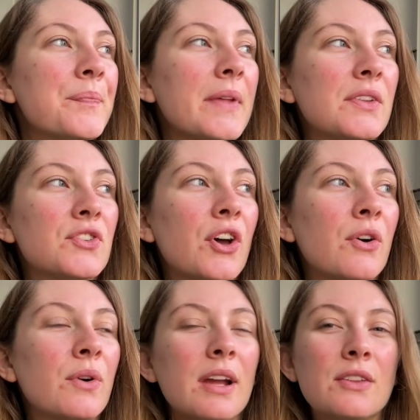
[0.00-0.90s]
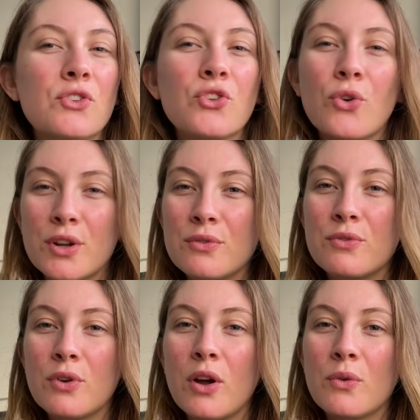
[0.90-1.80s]
And so it's sort of
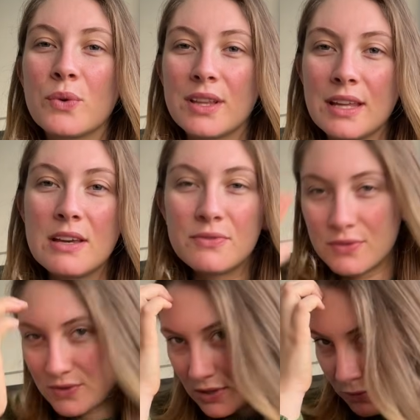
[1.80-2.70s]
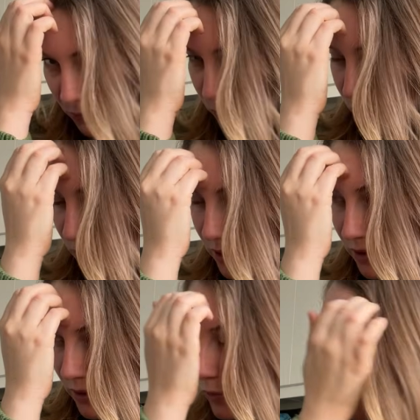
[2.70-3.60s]
a relief to
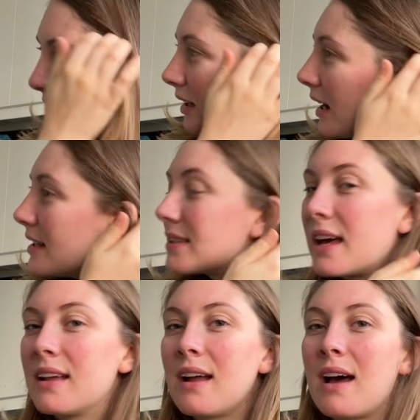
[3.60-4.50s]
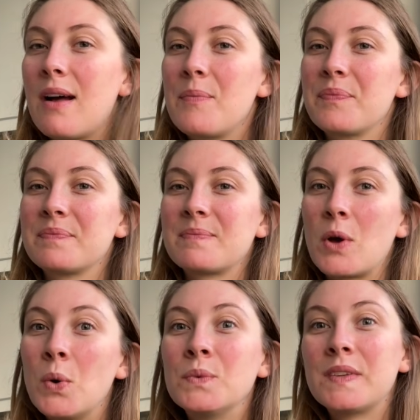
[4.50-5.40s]
realize that
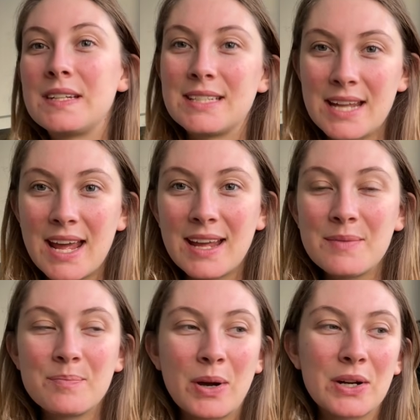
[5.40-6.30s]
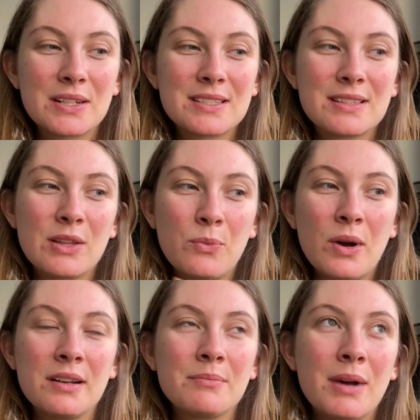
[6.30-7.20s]
only today marks the
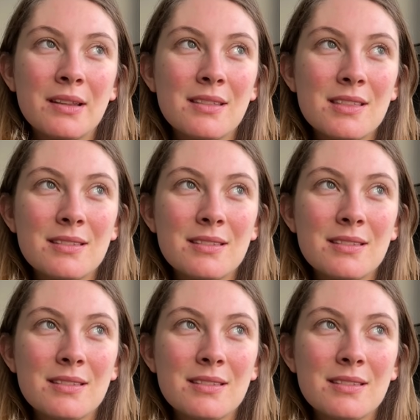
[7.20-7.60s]
1 month